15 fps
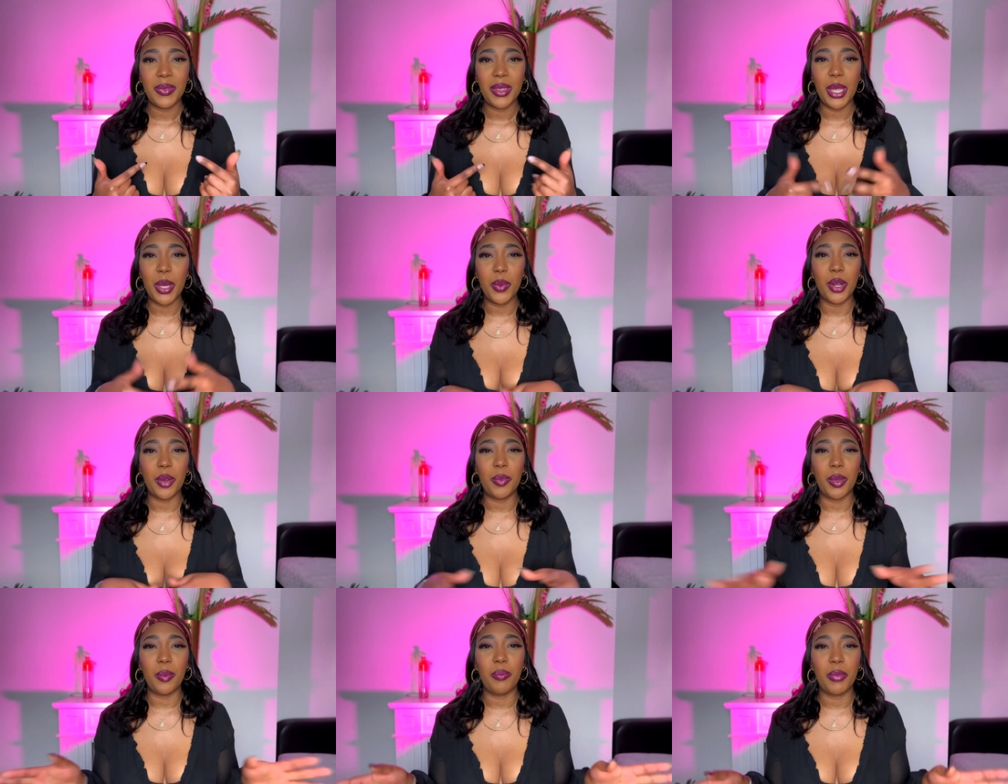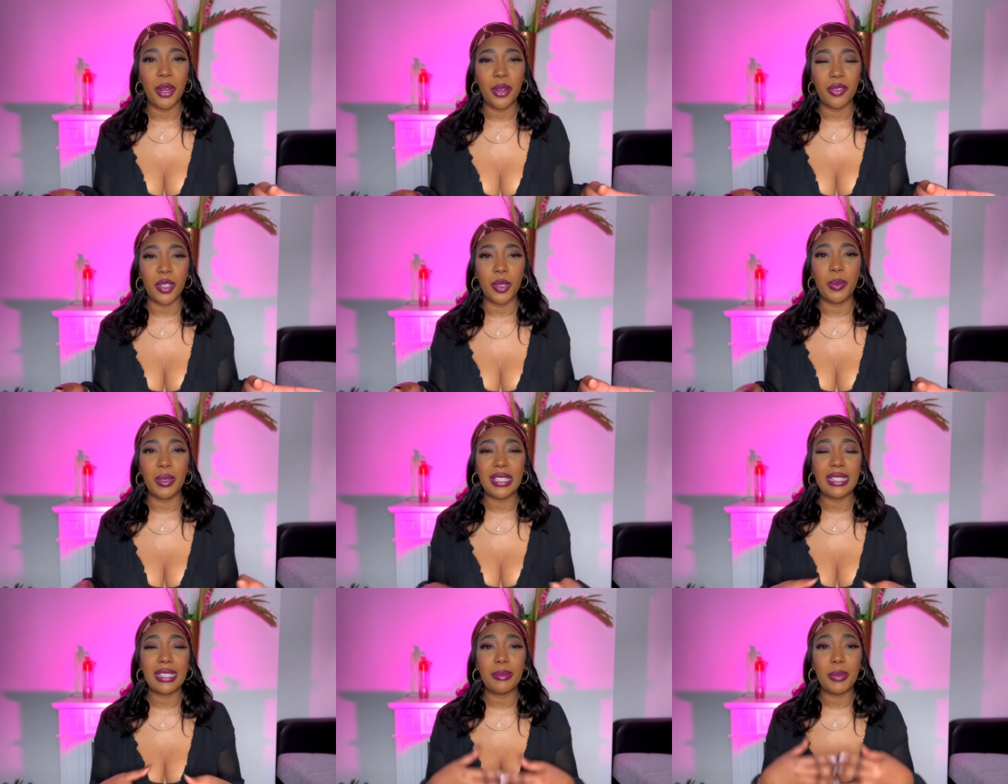it would have been perfect but
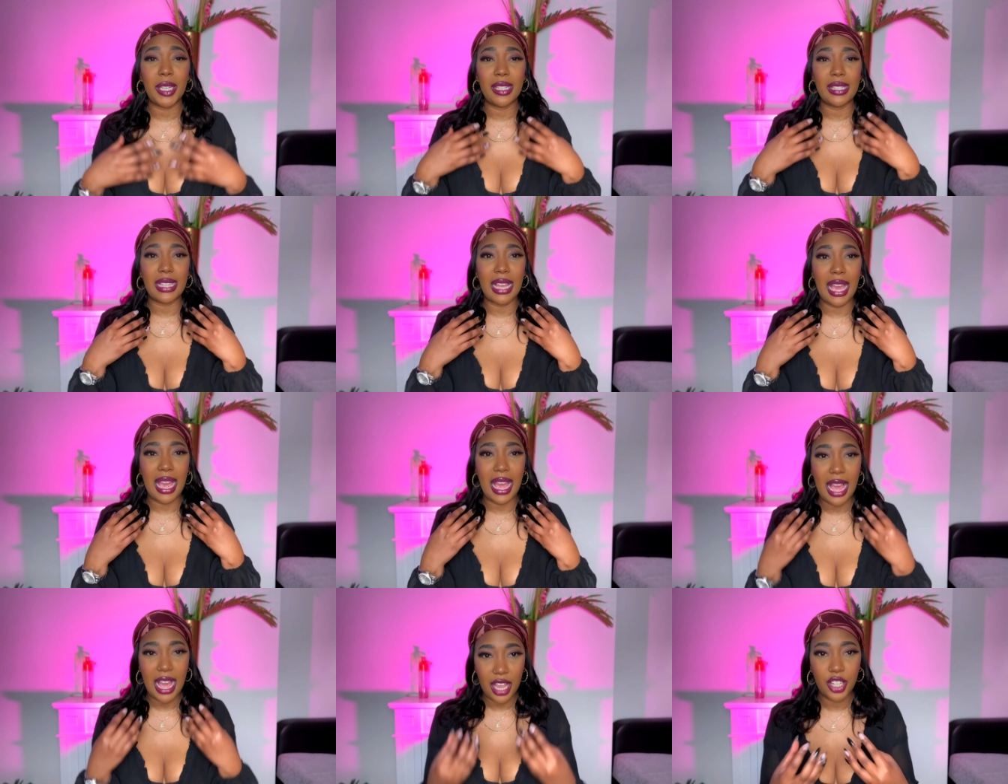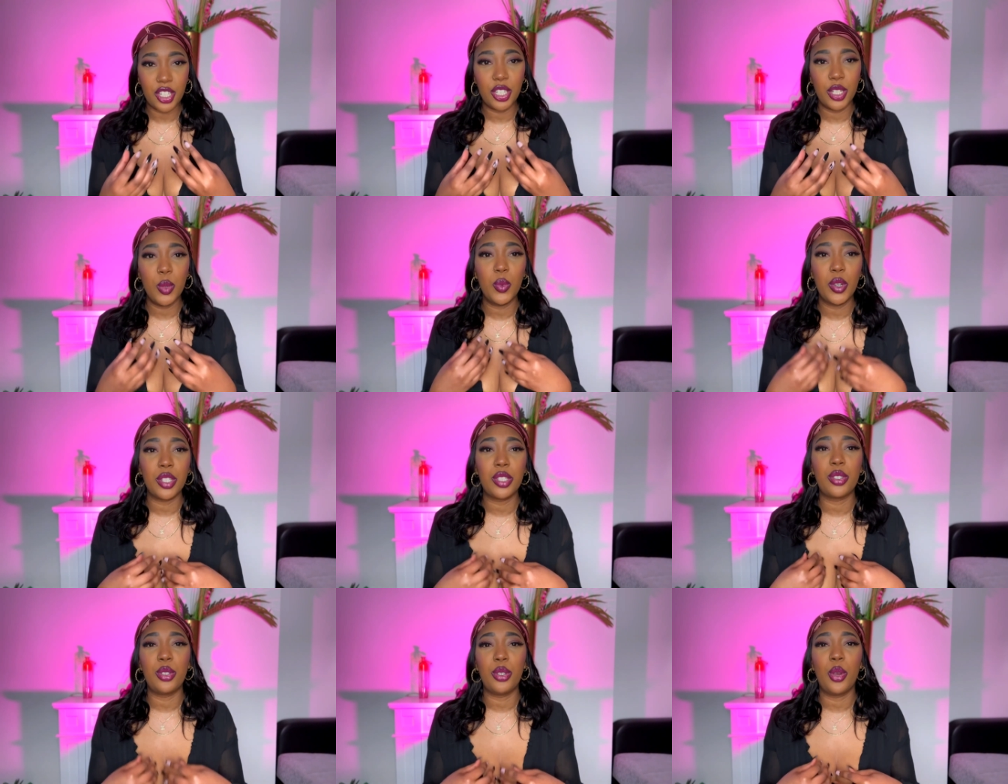because i actually want
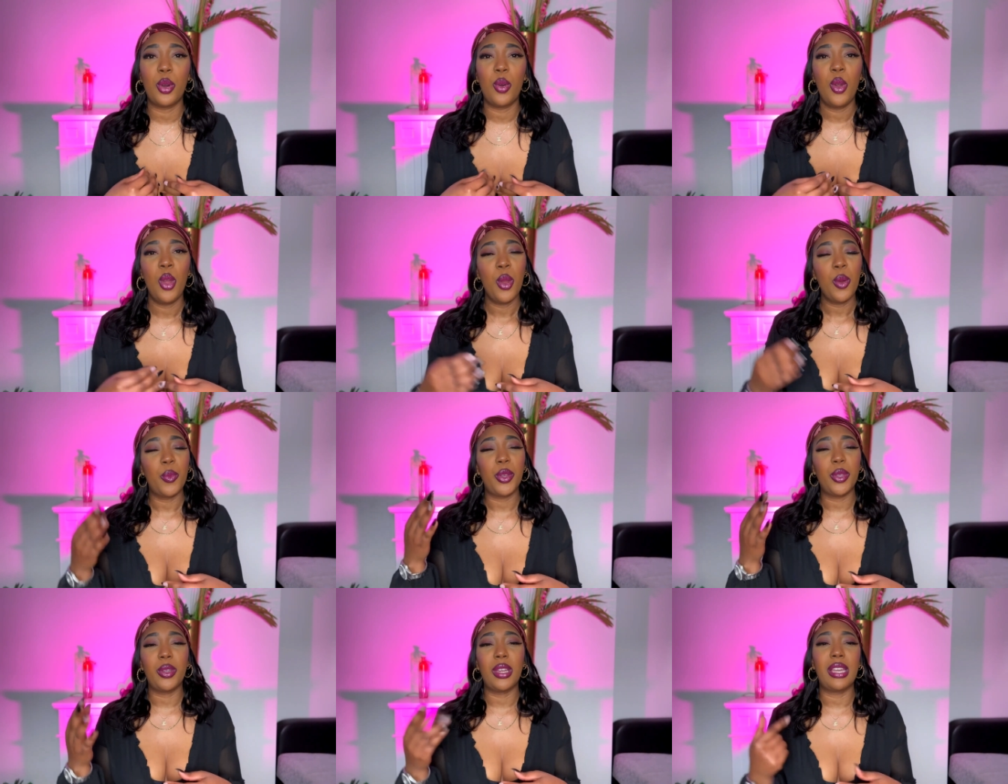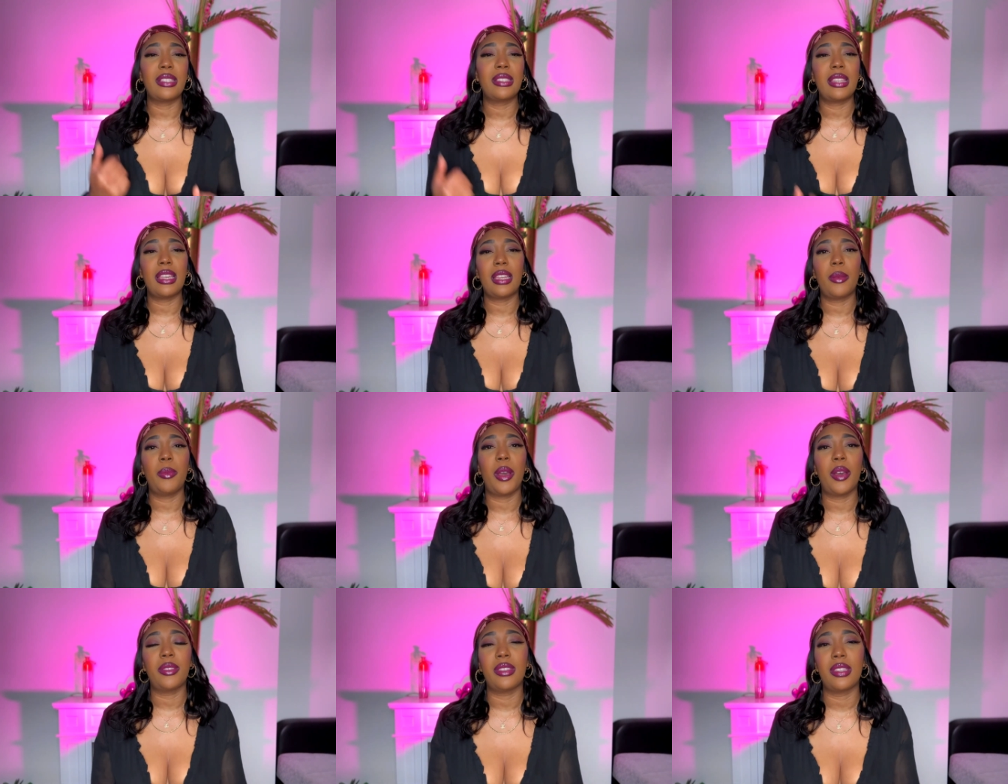to know what you guys think
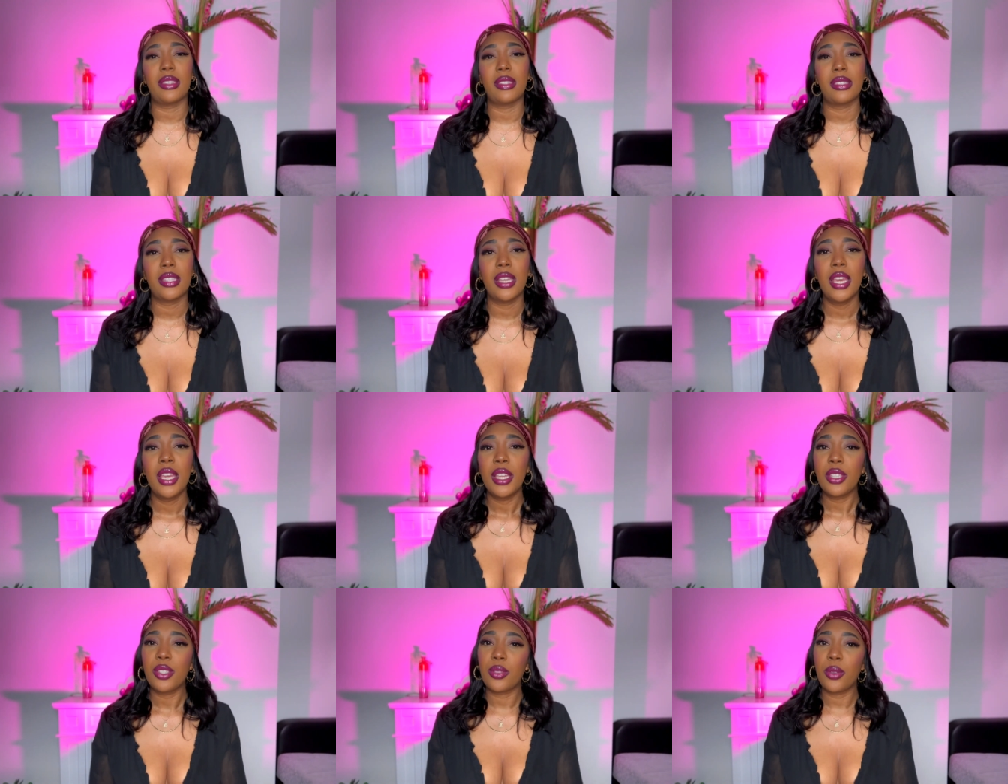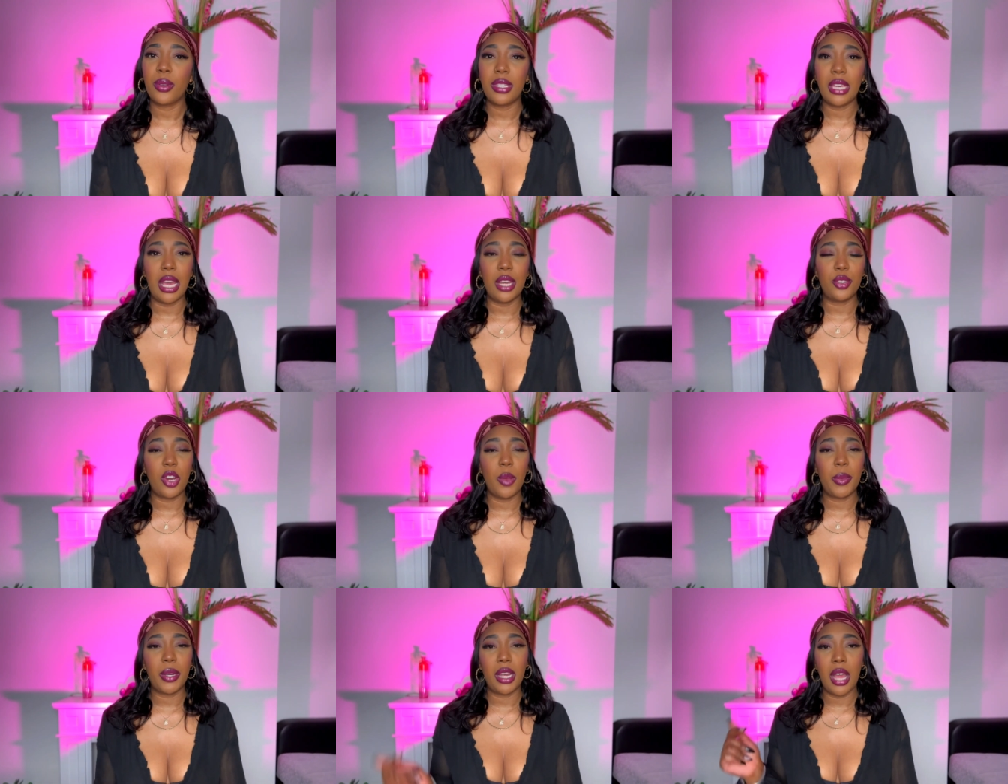about this so yeah
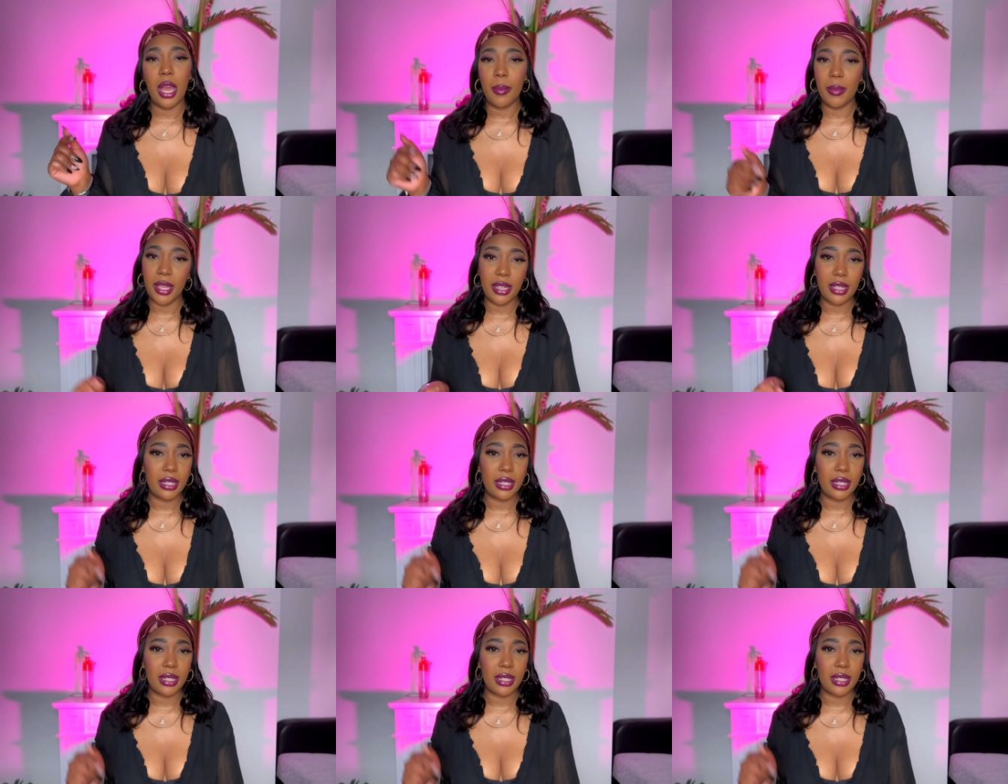drop a comment